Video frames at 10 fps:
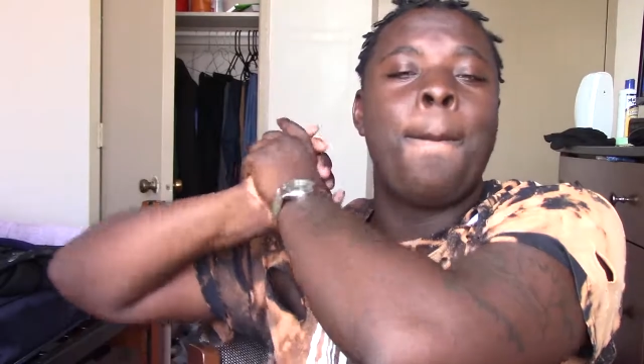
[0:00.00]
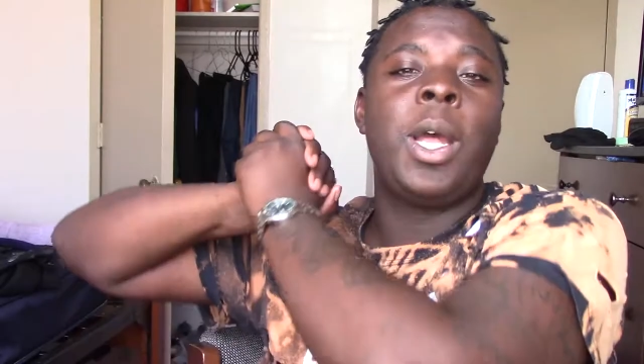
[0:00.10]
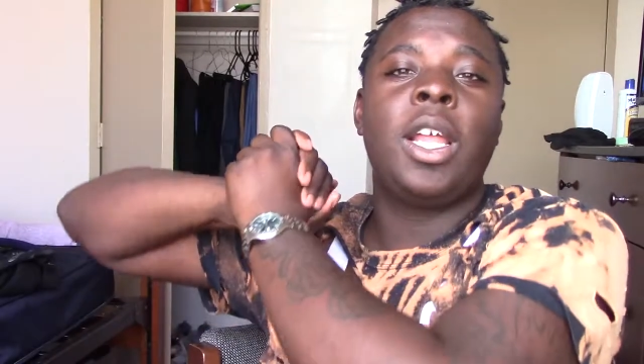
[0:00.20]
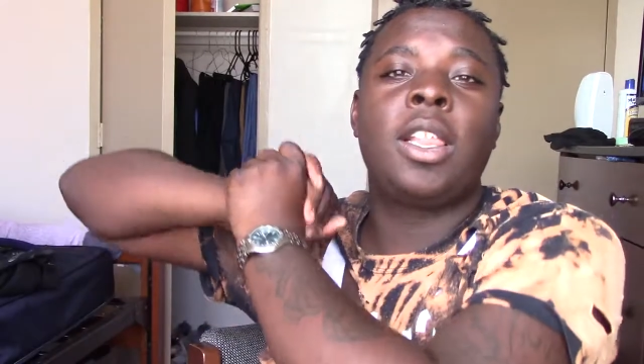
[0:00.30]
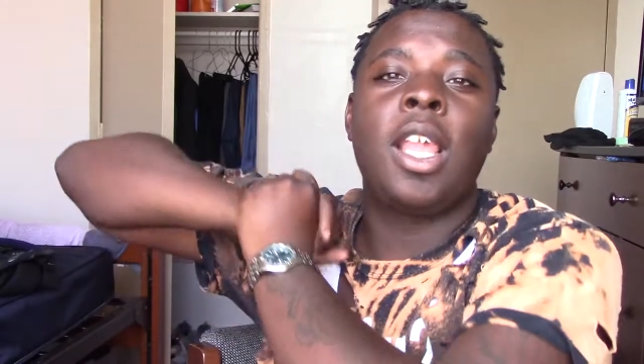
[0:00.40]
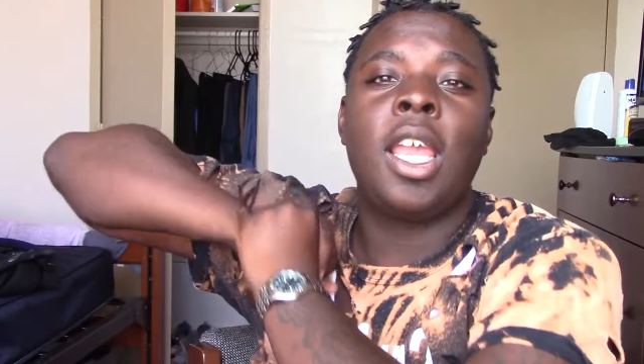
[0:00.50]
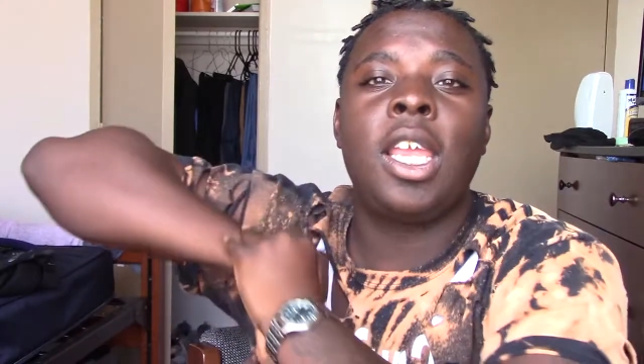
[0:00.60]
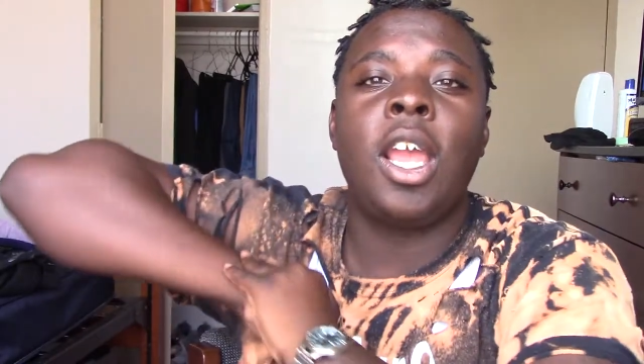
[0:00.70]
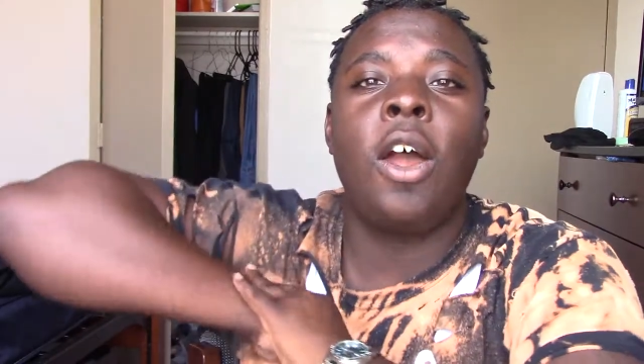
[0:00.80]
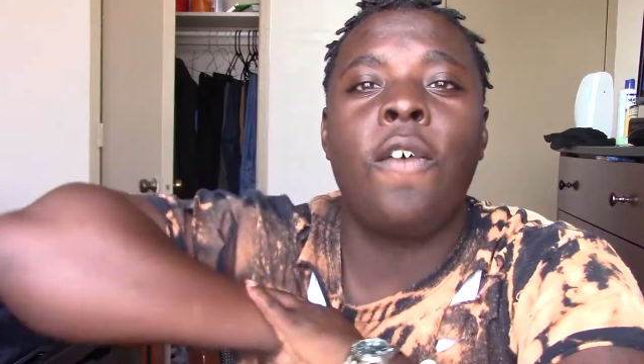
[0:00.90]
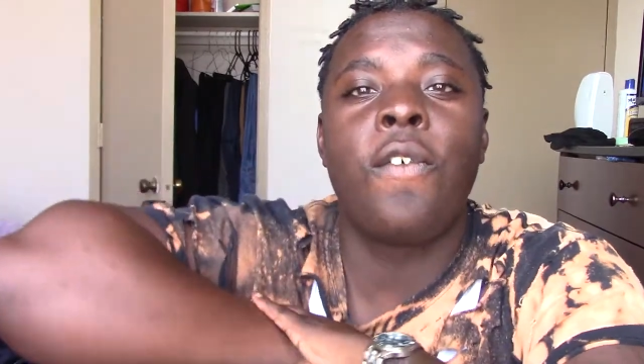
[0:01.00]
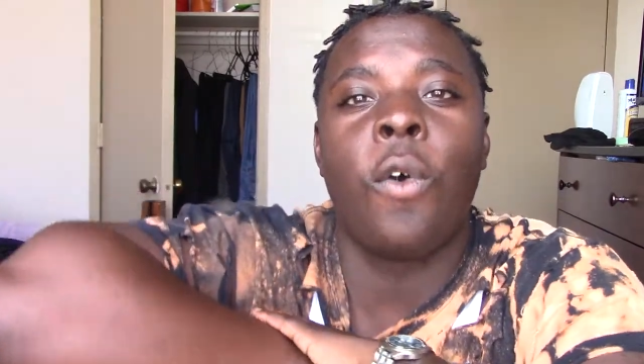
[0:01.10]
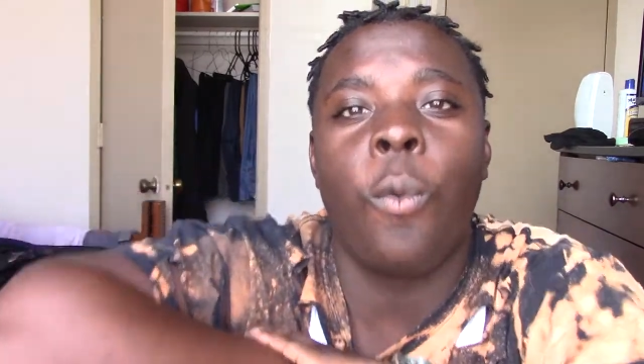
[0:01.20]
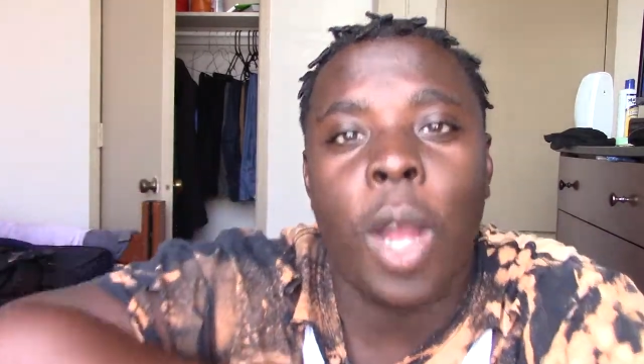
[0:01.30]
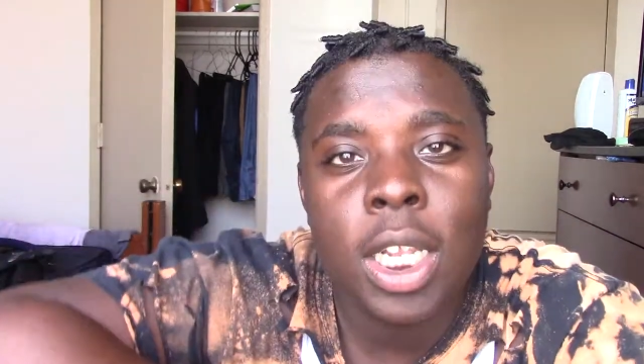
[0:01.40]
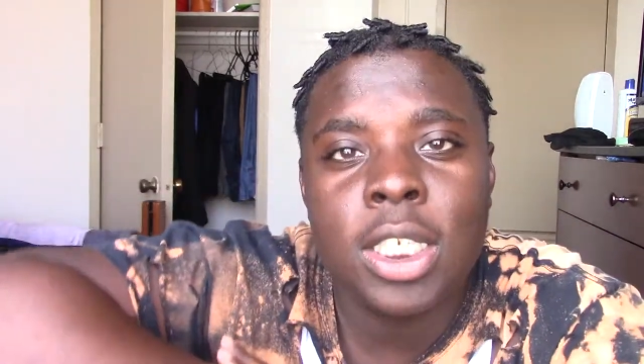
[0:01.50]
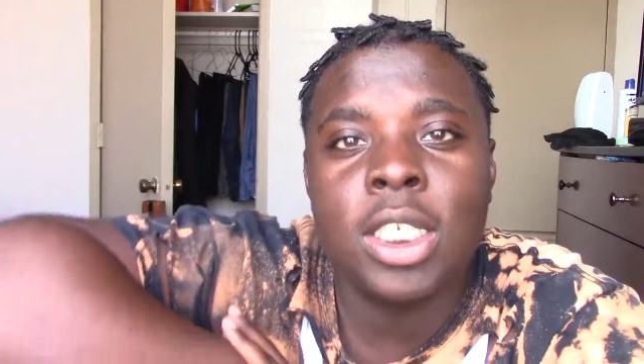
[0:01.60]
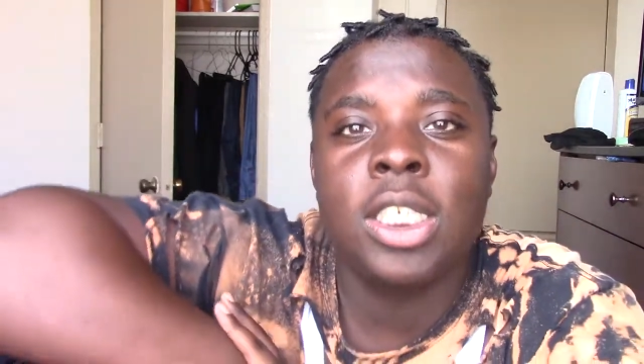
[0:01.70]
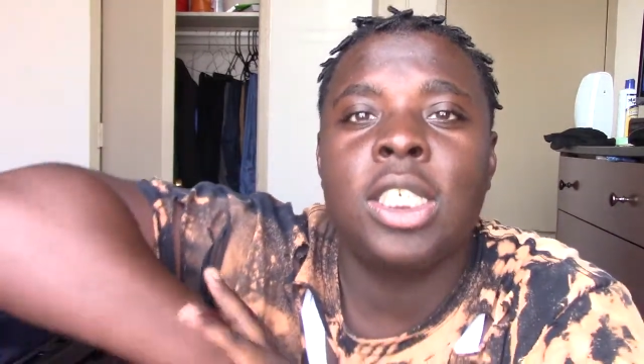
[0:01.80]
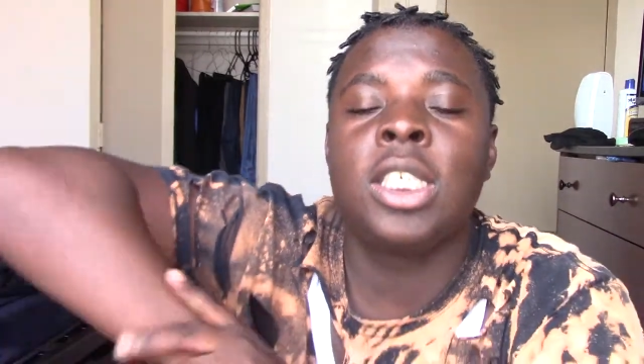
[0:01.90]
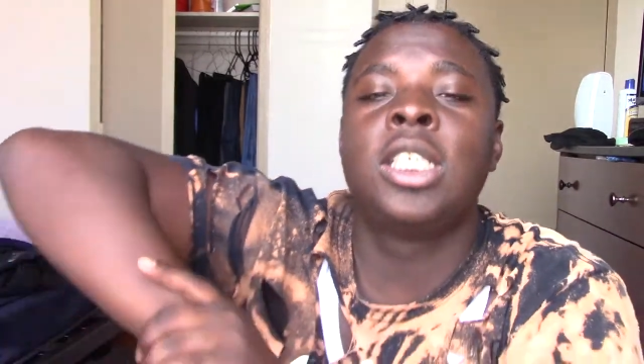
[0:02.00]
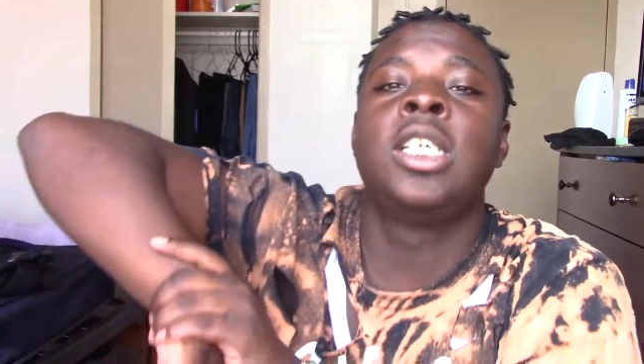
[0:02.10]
But thank y'all for watching.